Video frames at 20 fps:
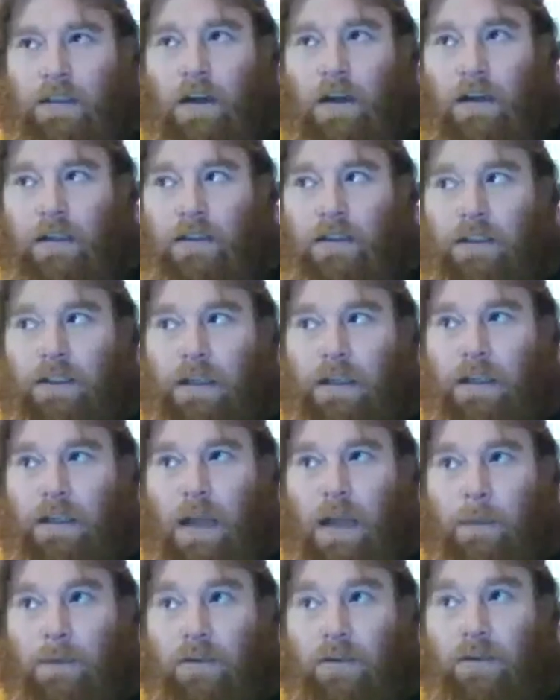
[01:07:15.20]
seeing
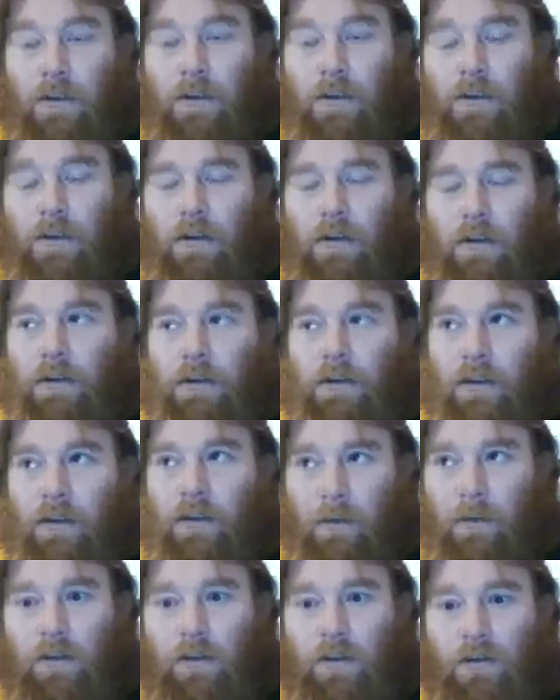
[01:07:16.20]

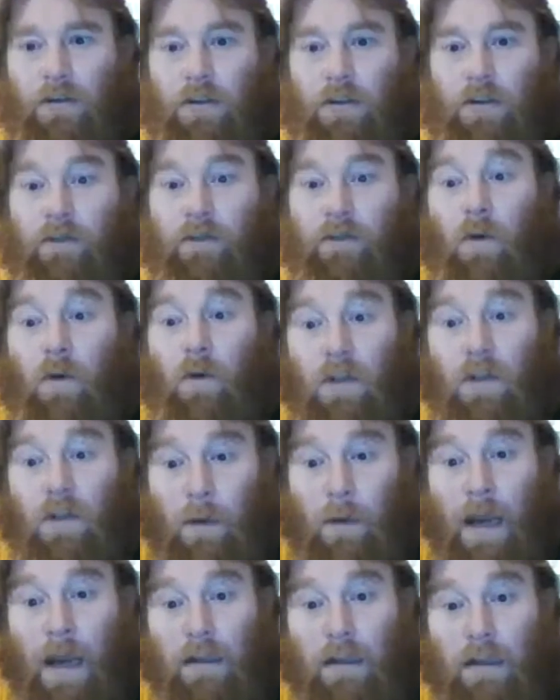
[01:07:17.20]
commercials for the
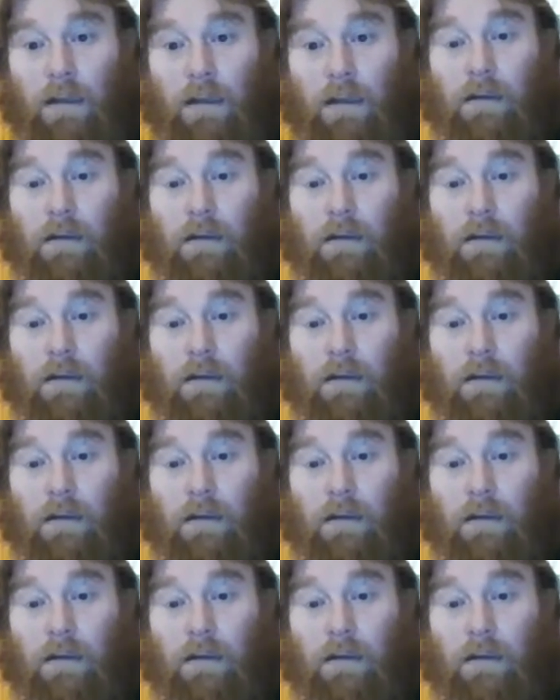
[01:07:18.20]
pilot.